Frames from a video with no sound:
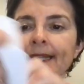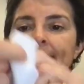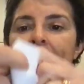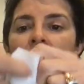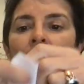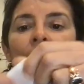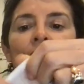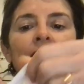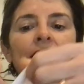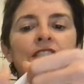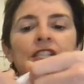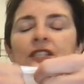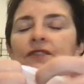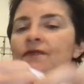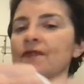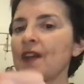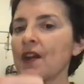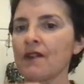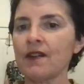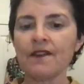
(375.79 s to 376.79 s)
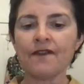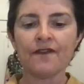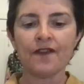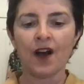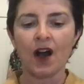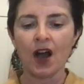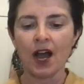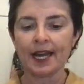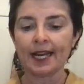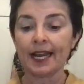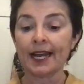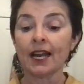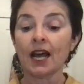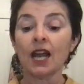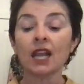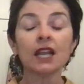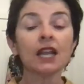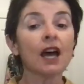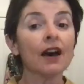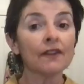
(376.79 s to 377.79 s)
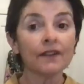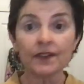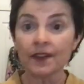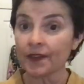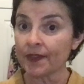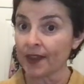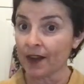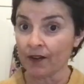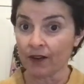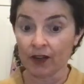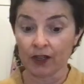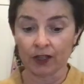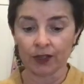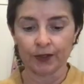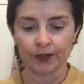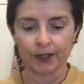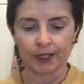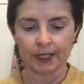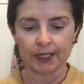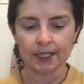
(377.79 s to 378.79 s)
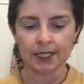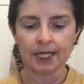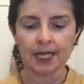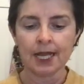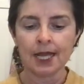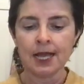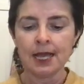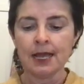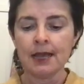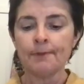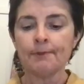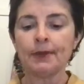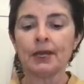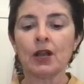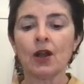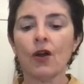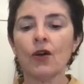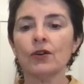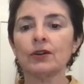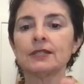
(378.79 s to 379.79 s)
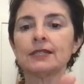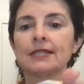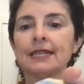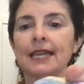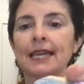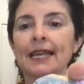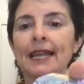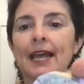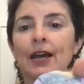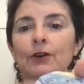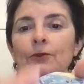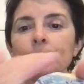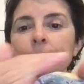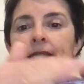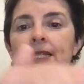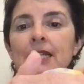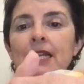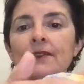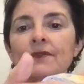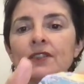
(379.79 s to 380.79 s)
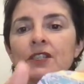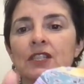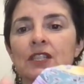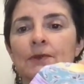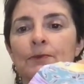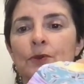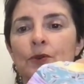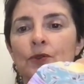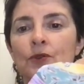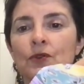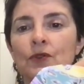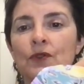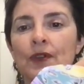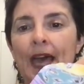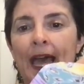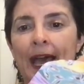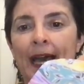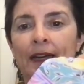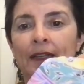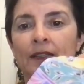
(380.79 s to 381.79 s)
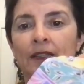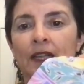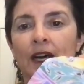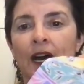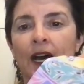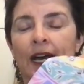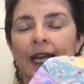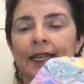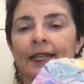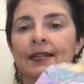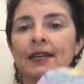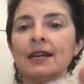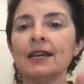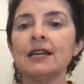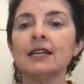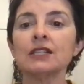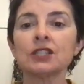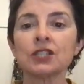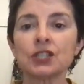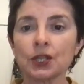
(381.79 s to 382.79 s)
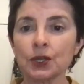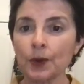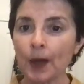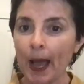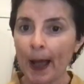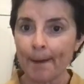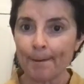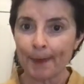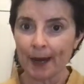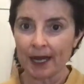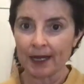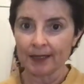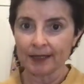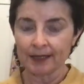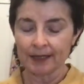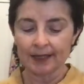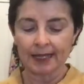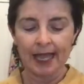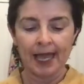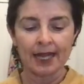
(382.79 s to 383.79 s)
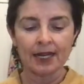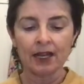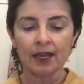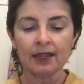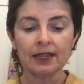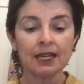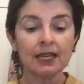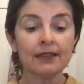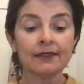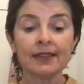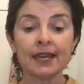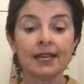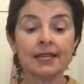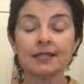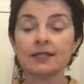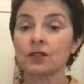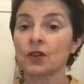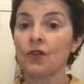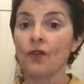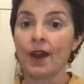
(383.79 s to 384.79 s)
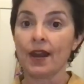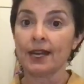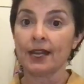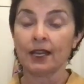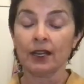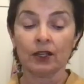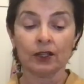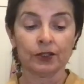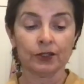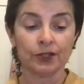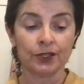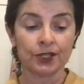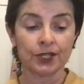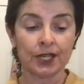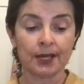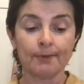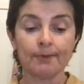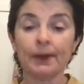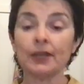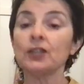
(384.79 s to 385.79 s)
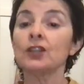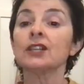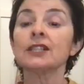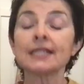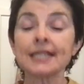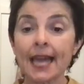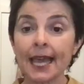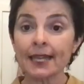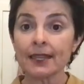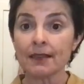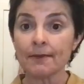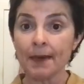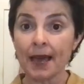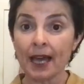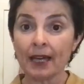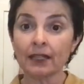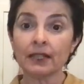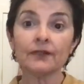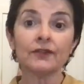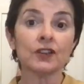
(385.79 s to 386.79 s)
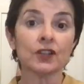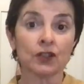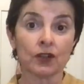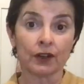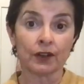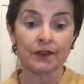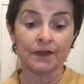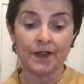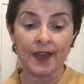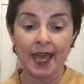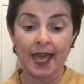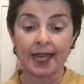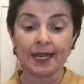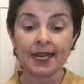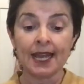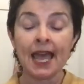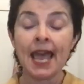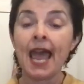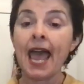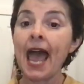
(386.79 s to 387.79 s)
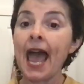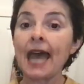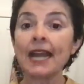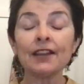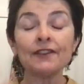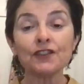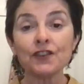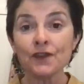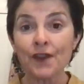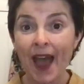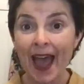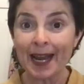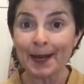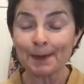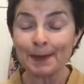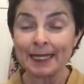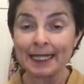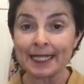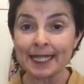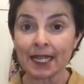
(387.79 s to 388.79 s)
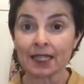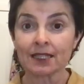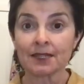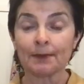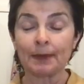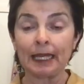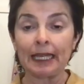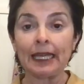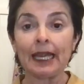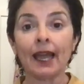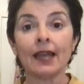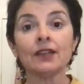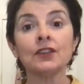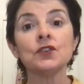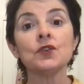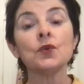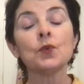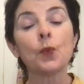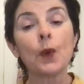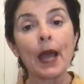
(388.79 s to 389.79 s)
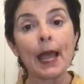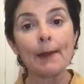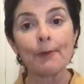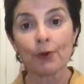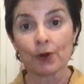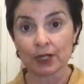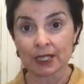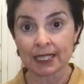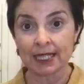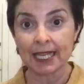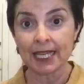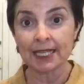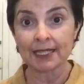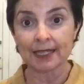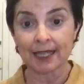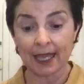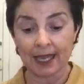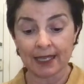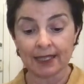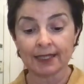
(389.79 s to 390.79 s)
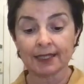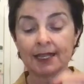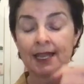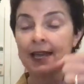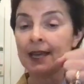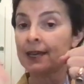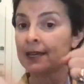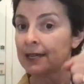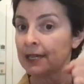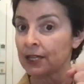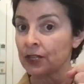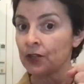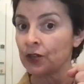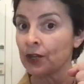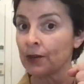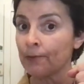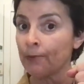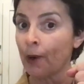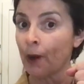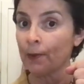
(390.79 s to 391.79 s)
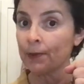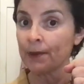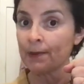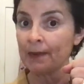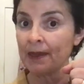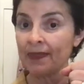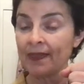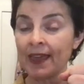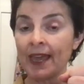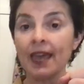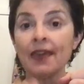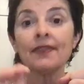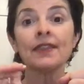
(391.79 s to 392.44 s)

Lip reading: Now, they're just very fine, and I love that they're included because it helps to give a smooth outline to our busts, and I think that is a great inclusion. But you can take them out if you're not a fan, and if you've had a mastectomy and you wear prostheses, you can pop them in there.